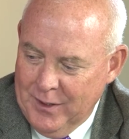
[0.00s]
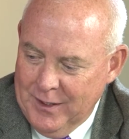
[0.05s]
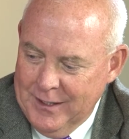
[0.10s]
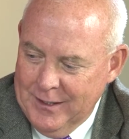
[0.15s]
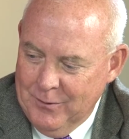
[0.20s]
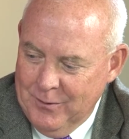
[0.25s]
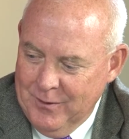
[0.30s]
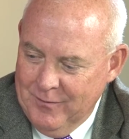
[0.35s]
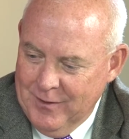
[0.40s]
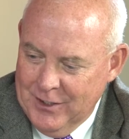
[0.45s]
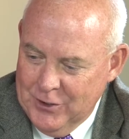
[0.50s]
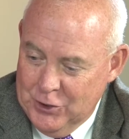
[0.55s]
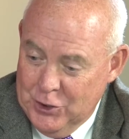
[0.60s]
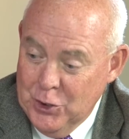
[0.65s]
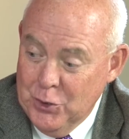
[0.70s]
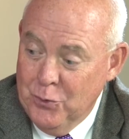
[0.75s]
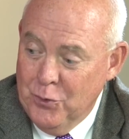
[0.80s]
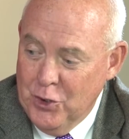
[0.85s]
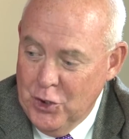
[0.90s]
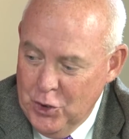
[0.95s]
to get, we've got
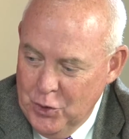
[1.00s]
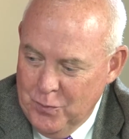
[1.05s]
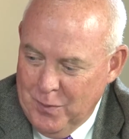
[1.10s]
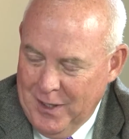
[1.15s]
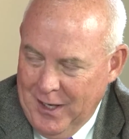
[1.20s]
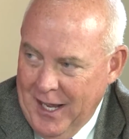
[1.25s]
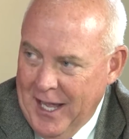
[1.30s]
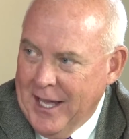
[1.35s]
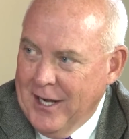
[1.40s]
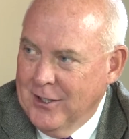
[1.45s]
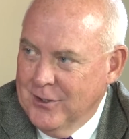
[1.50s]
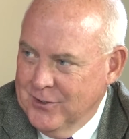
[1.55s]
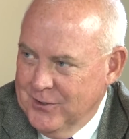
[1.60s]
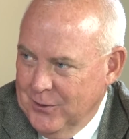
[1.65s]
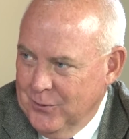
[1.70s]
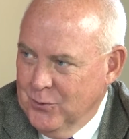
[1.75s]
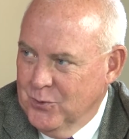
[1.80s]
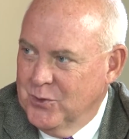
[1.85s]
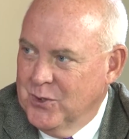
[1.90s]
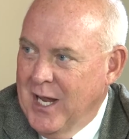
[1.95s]
2 new planners
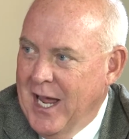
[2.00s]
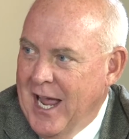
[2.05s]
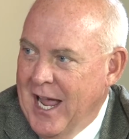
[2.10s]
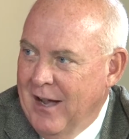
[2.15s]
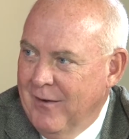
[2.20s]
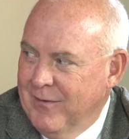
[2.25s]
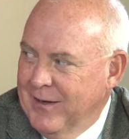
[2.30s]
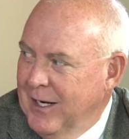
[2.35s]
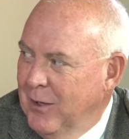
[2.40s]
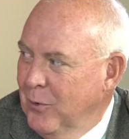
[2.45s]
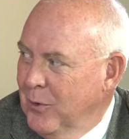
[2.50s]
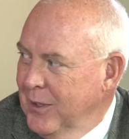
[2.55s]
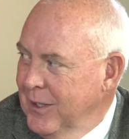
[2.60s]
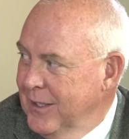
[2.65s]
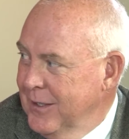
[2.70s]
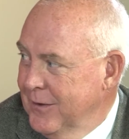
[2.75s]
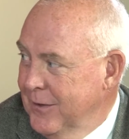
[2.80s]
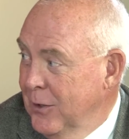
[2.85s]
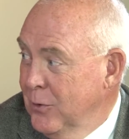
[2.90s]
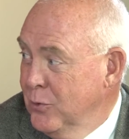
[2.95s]
on staff, and I want to
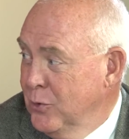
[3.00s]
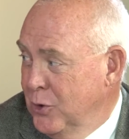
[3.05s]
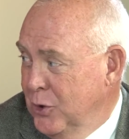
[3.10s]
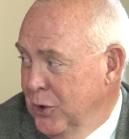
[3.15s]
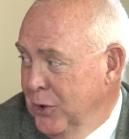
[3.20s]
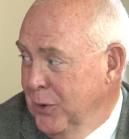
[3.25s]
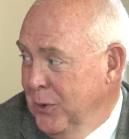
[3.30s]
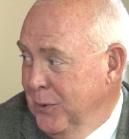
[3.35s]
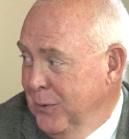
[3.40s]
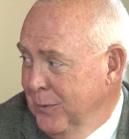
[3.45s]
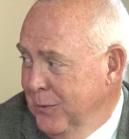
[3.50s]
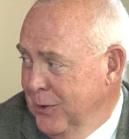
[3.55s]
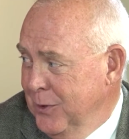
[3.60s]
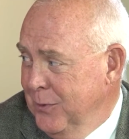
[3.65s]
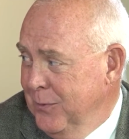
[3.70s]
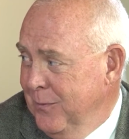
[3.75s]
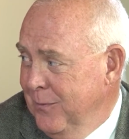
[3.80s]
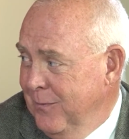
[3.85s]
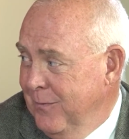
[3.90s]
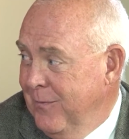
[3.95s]
get those
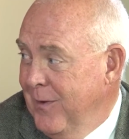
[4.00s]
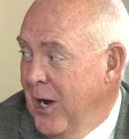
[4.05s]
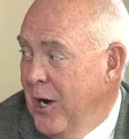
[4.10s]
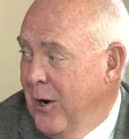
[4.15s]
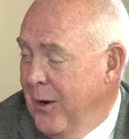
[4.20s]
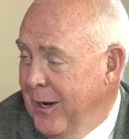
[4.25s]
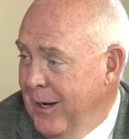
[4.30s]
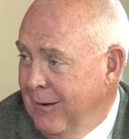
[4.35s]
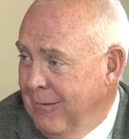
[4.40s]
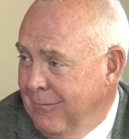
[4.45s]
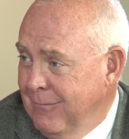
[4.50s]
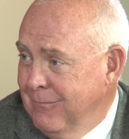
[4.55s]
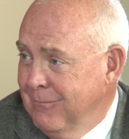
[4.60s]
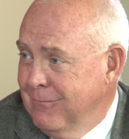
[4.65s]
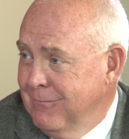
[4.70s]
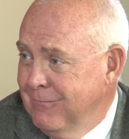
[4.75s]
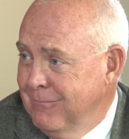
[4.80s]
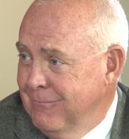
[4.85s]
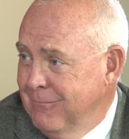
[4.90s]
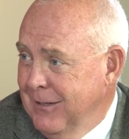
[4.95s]
two very
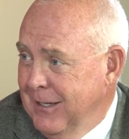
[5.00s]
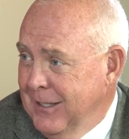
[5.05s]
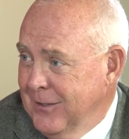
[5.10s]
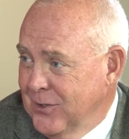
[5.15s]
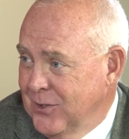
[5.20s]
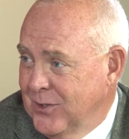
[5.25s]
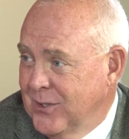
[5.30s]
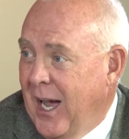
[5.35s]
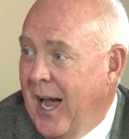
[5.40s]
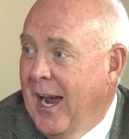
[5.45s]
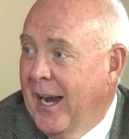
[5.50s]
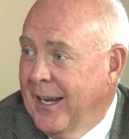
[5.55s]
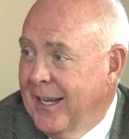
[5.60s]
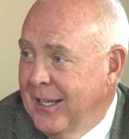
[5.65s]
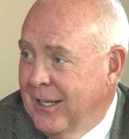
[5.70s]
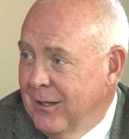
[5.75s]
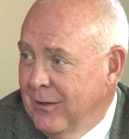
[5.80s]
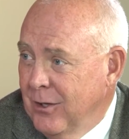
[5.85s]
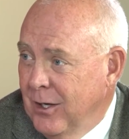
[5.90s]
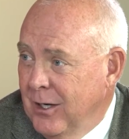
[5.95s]

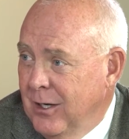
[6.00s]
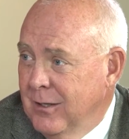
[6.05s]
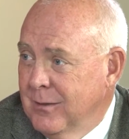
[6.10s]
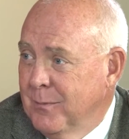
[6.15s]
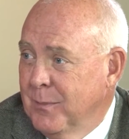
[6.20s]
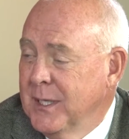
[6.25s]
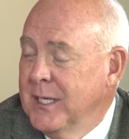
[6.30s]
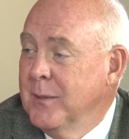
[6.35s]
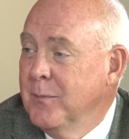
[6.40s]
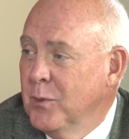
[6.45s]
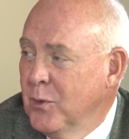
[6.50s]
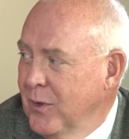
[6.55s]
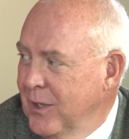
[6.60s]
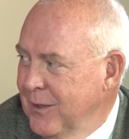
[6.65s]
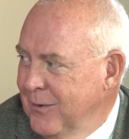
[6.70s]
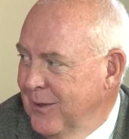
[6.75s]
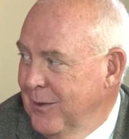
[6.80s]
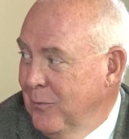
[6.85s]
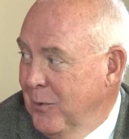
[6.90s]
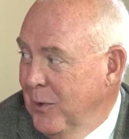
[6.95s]
exciting young people that